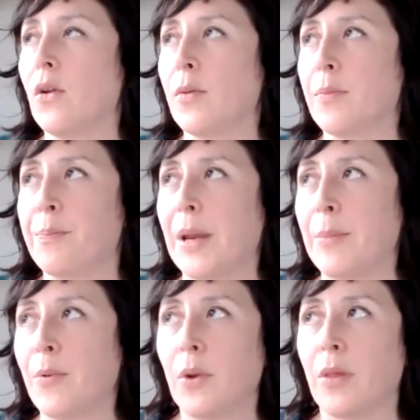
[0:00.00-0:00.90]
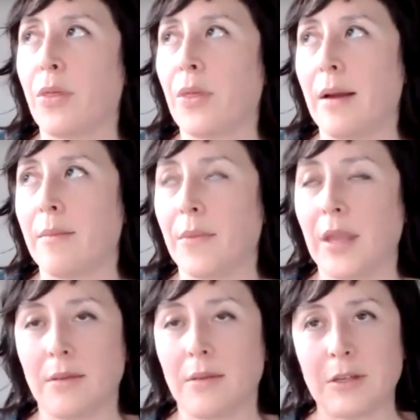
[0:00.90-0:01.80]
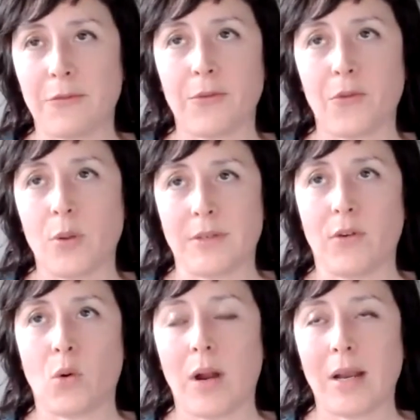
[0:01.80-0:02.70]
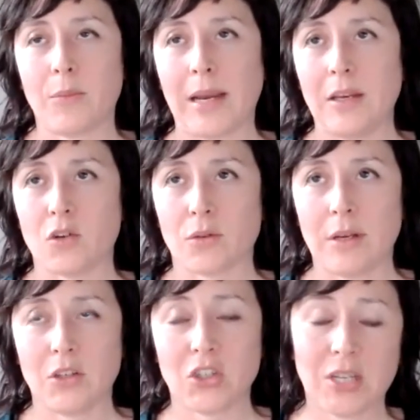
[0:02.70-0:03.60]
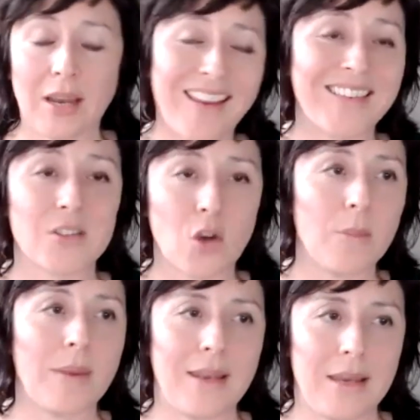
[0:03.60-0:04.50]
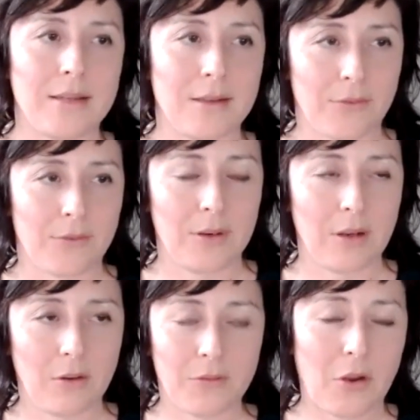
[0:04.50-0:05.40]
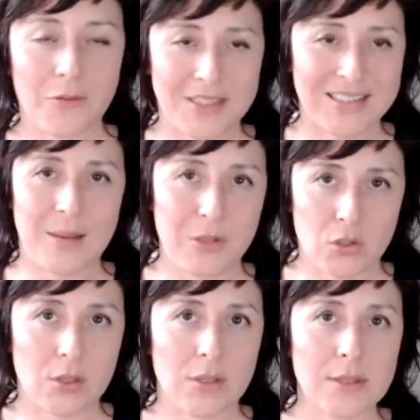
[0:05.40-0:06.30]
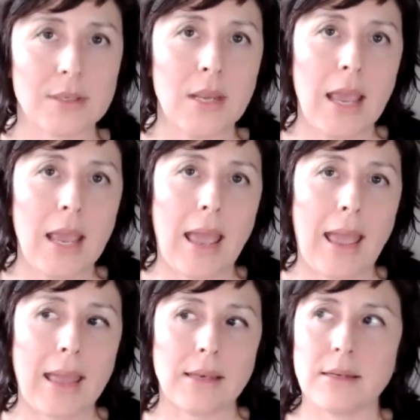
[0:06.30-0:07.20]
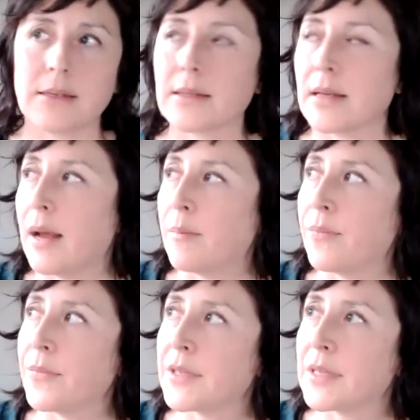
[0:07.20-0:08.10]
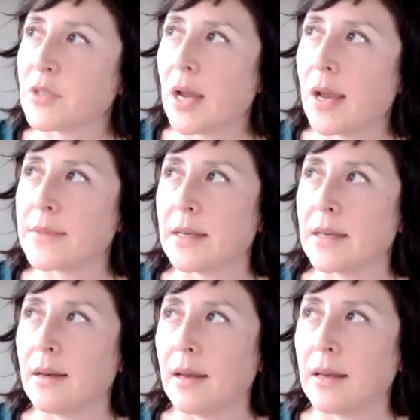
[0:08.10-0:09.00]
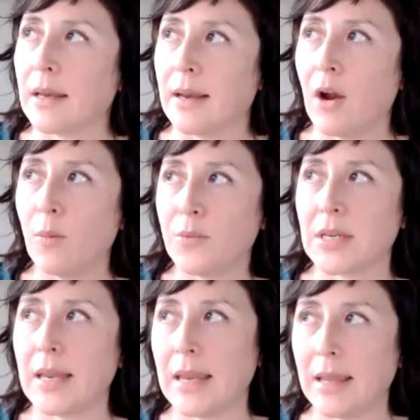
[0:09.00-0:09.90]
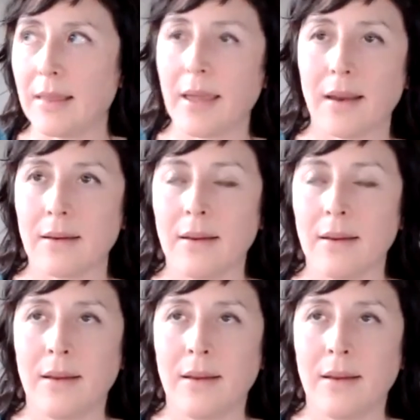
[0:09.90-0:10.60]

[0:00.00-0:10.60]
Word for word: you know, people with um, uh, different forms of acquired brain injury share so many different of the of the same issues, and um, sometimes it, it can help to hear that